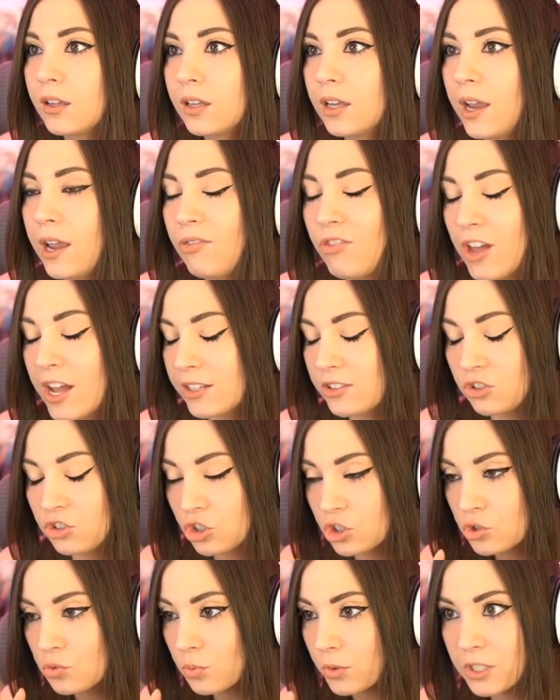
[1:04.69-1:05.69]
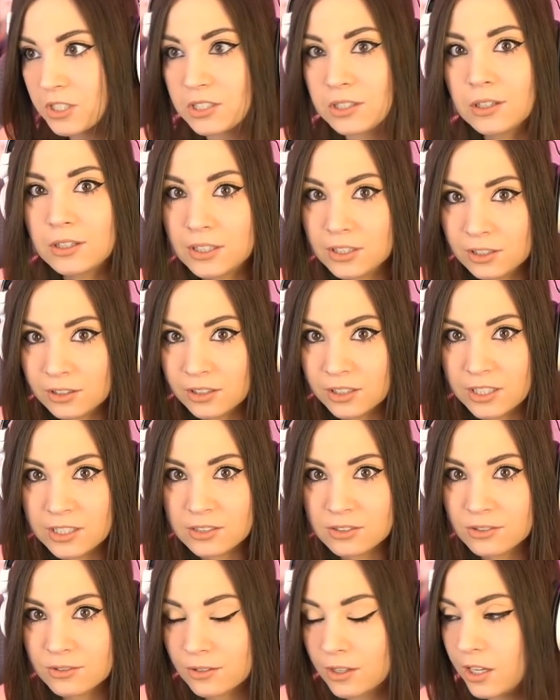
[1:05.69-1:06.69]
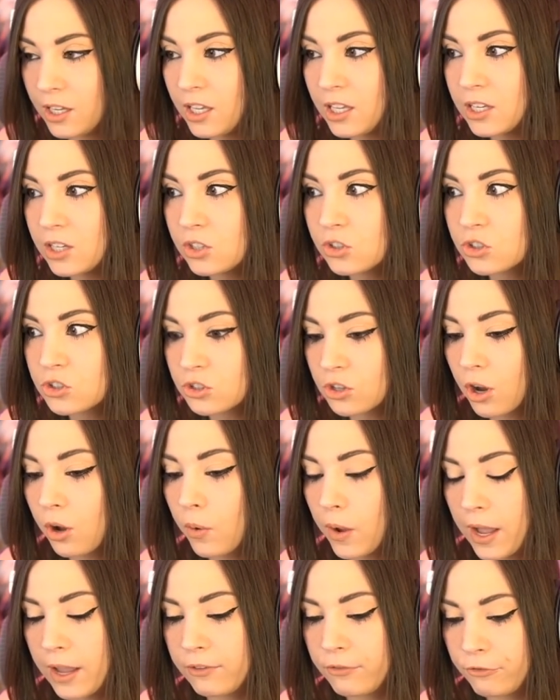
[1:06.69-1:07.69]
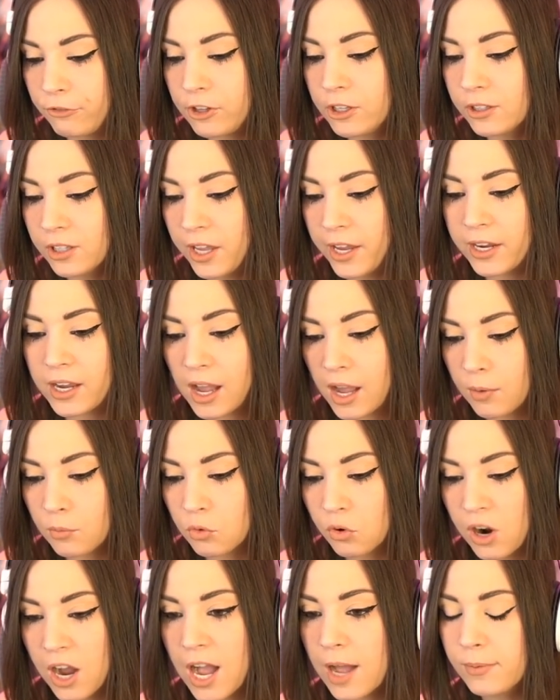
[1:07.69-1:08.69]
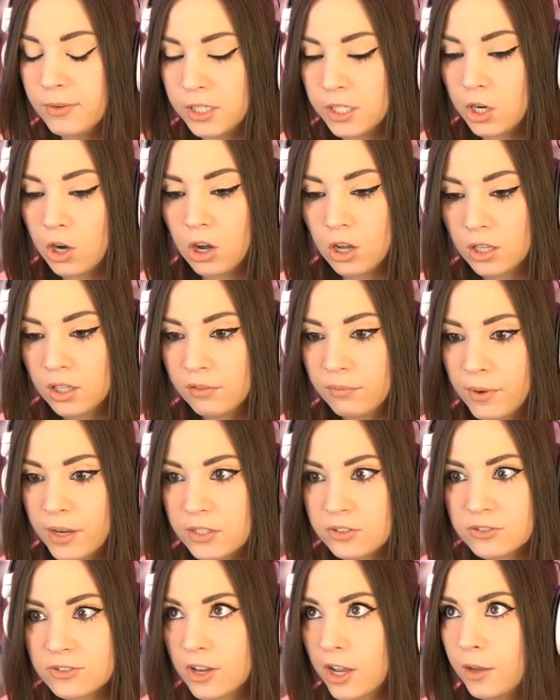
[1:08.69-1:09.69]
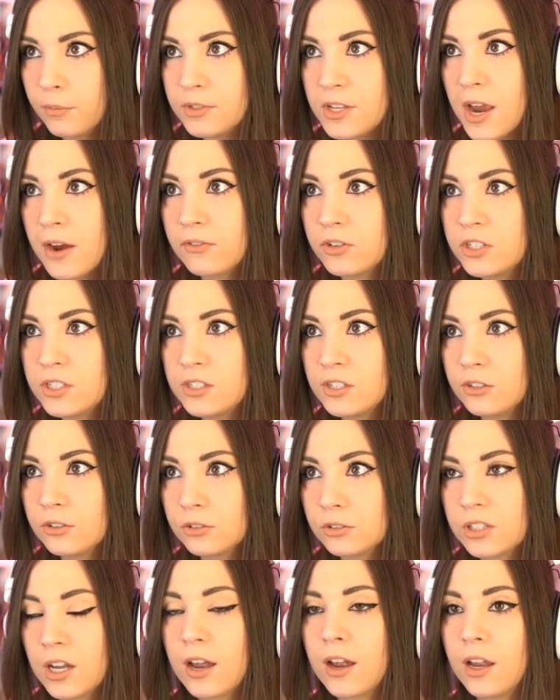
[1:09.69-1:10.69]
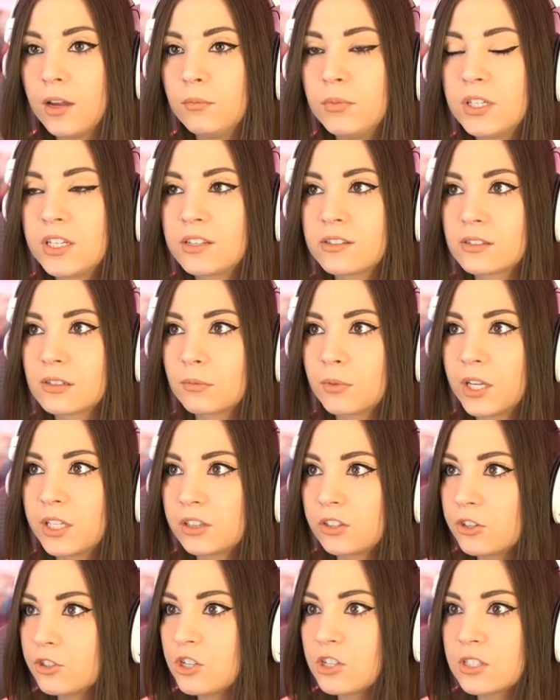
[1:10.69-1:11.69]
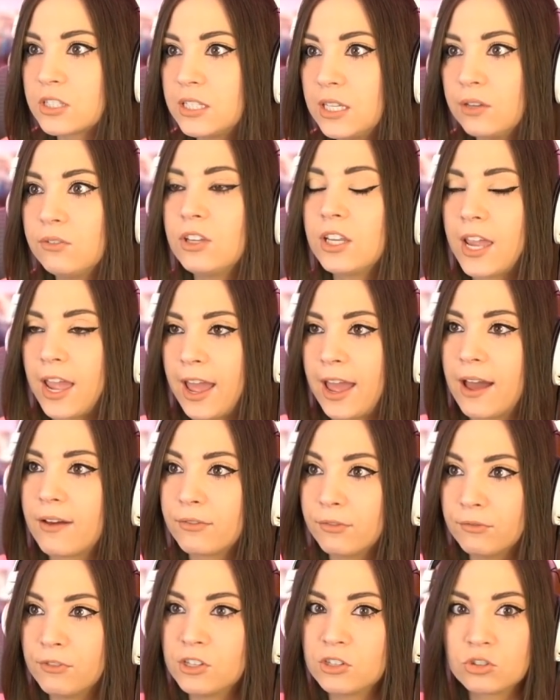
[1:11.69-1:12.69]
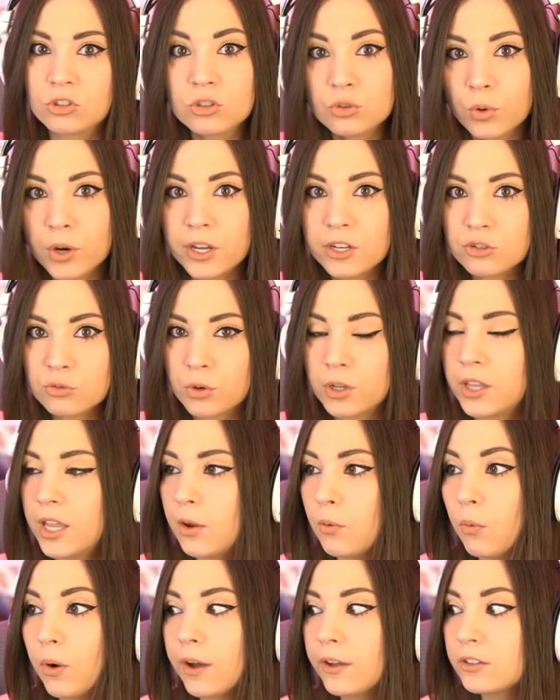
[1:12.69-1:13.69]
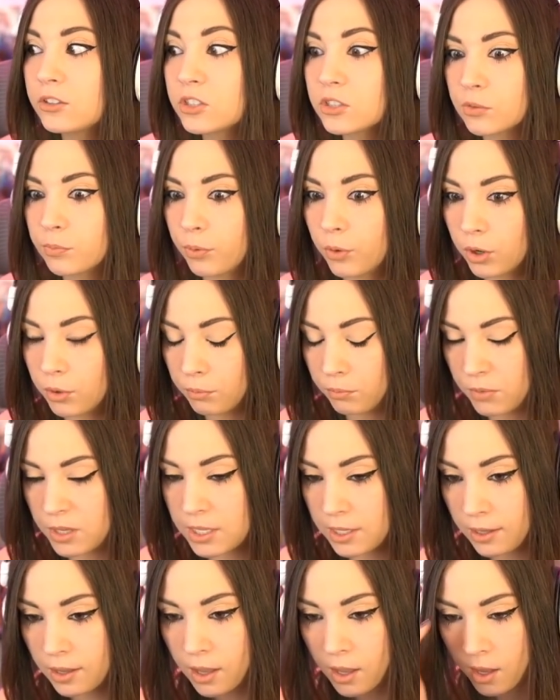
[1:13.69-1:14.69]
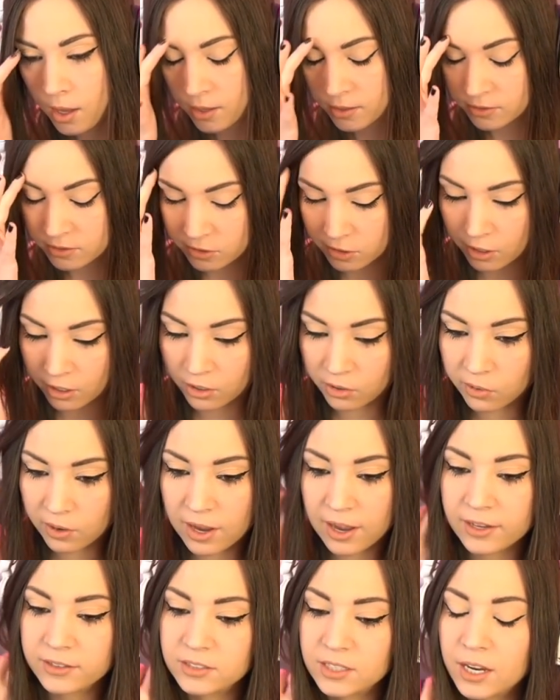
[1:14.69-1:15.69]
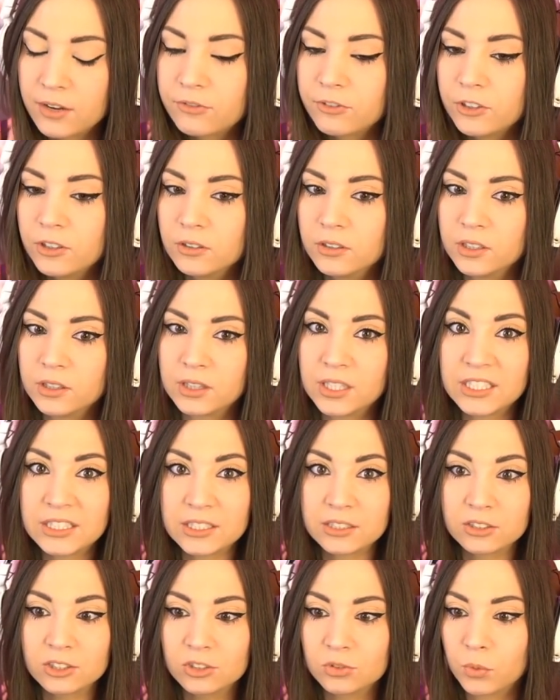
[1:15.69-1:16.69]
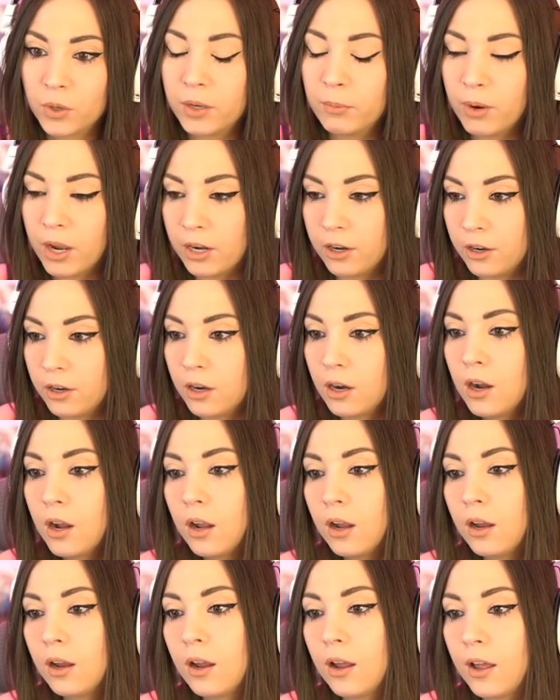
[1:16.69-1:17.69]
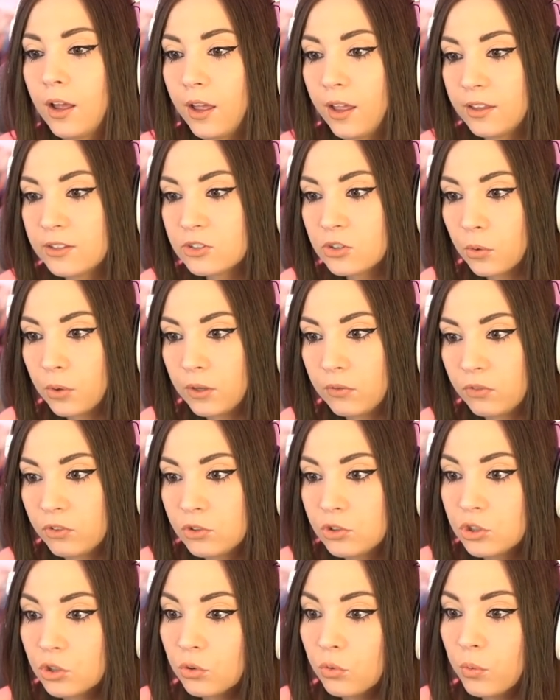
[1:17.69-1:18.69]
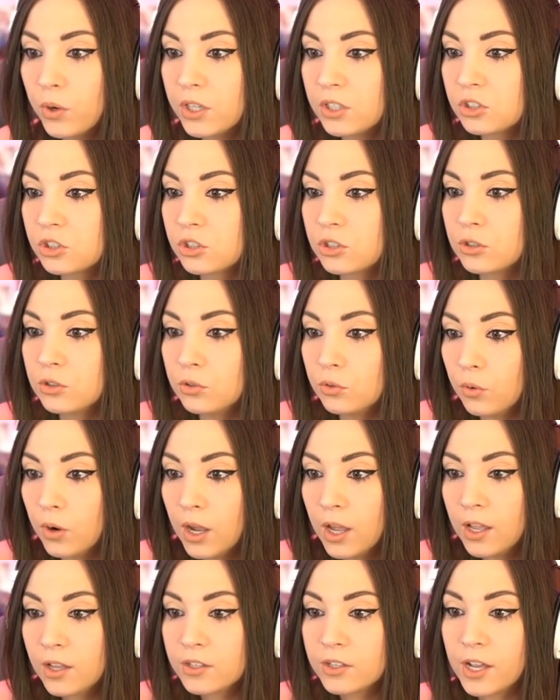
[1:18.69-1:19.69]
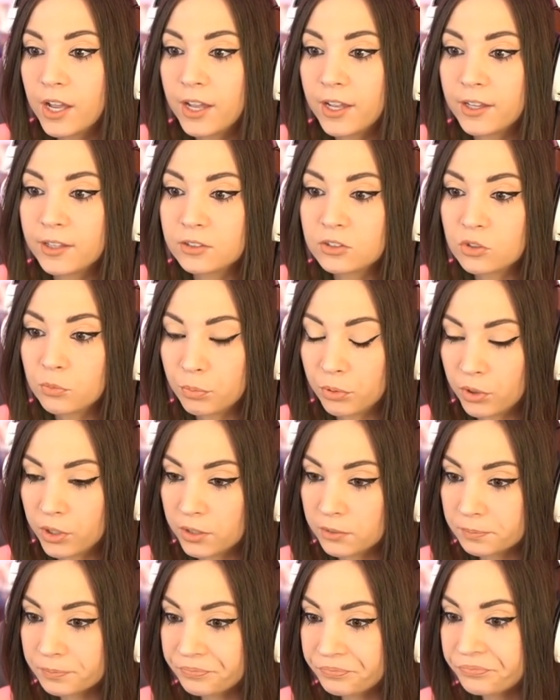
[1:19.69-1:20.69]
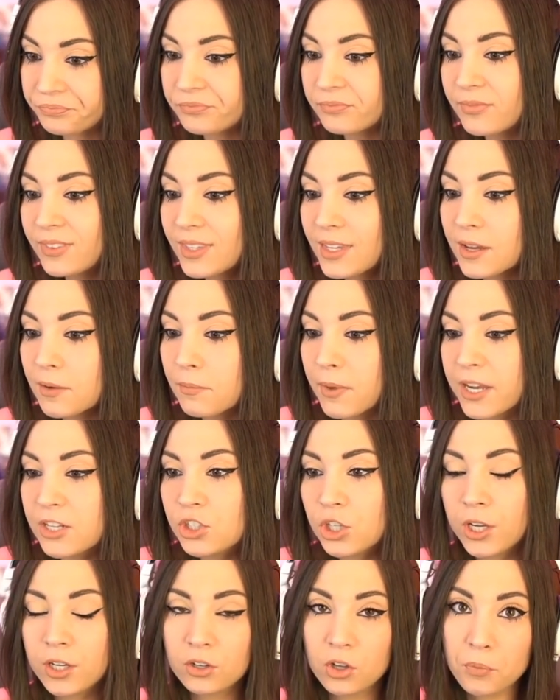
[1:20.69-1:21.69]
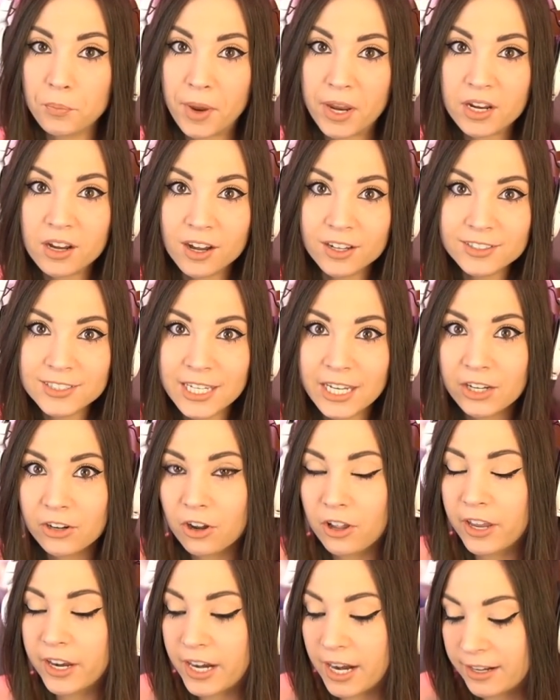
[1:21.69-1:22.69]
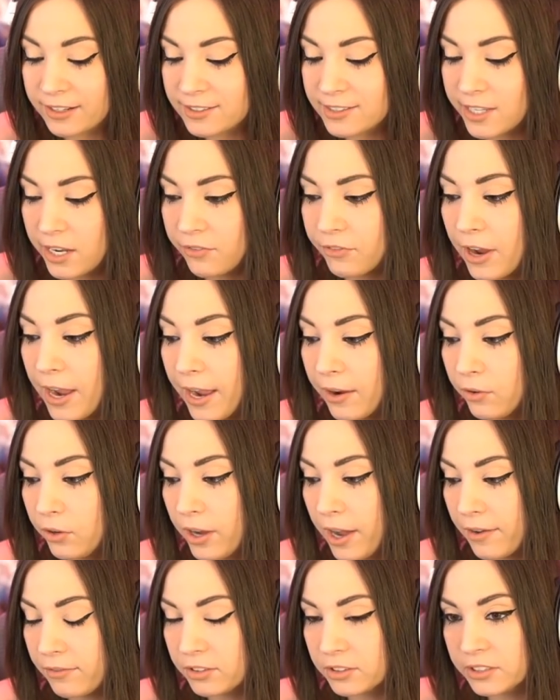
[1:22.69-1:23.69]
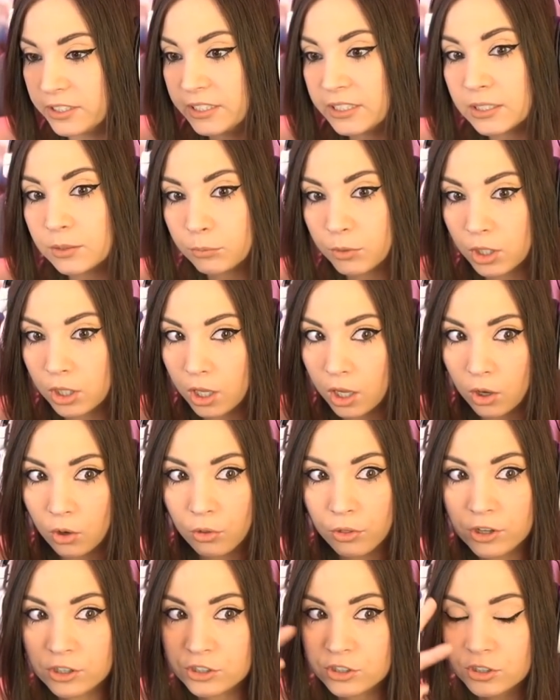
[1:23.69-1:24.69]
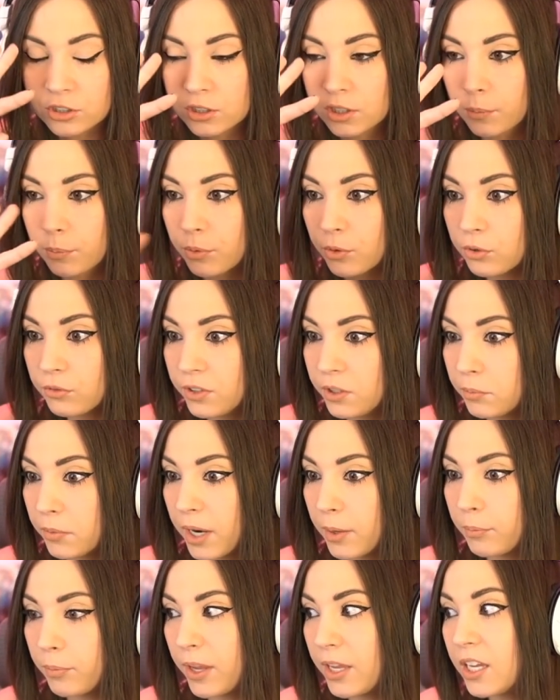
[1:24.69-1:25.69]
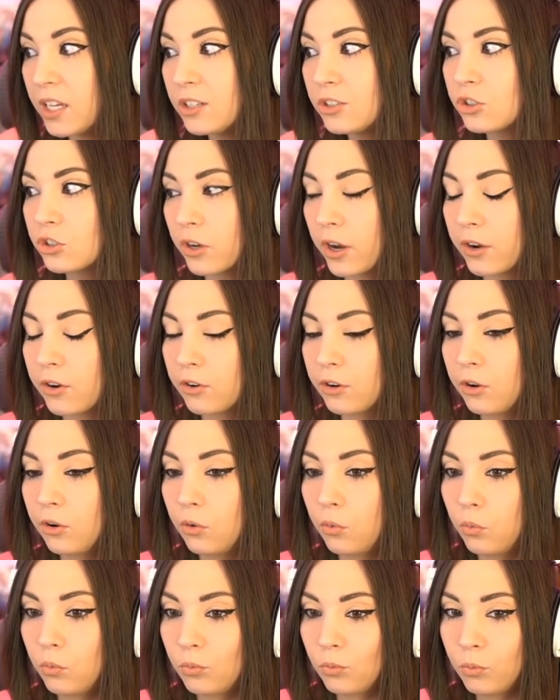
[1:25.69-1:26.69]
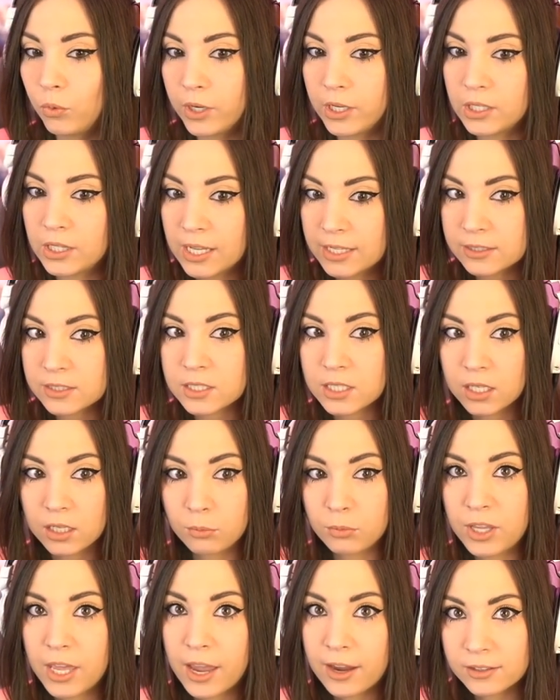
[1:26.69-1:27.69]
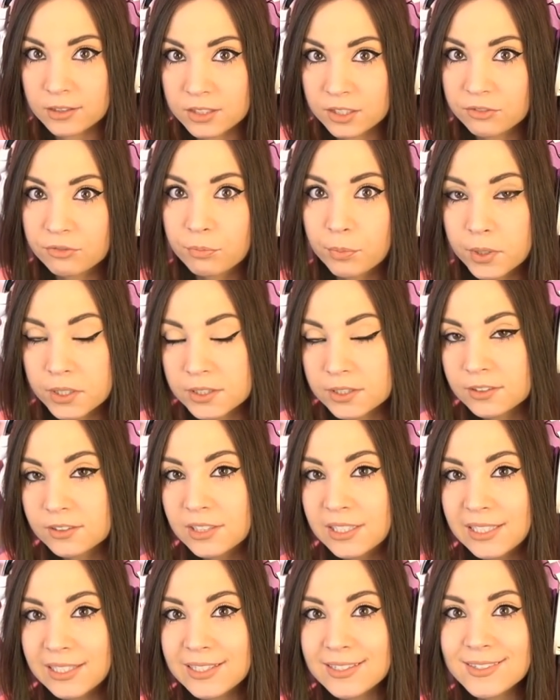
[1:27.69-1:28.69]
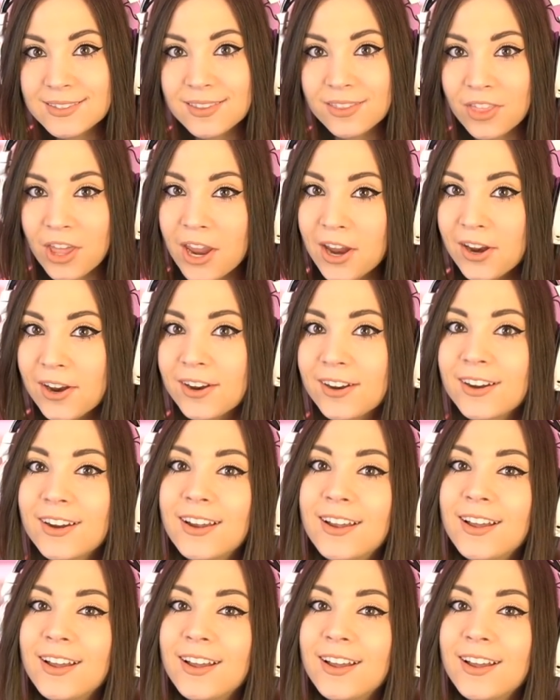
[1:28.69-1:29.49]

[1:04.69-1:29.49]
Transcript: And that's just ridiculous. It is so, I feel like I'm robbing all of my subs every single time because I'm like, they're just giving half of this to Twitch when they want to support me. So I definitely think this is way better. So if you do wish to support my channel and my content and all that kind of stuff, I will have a link below. They're still approving my page, so I don't know when that's going to be active, but the link is there.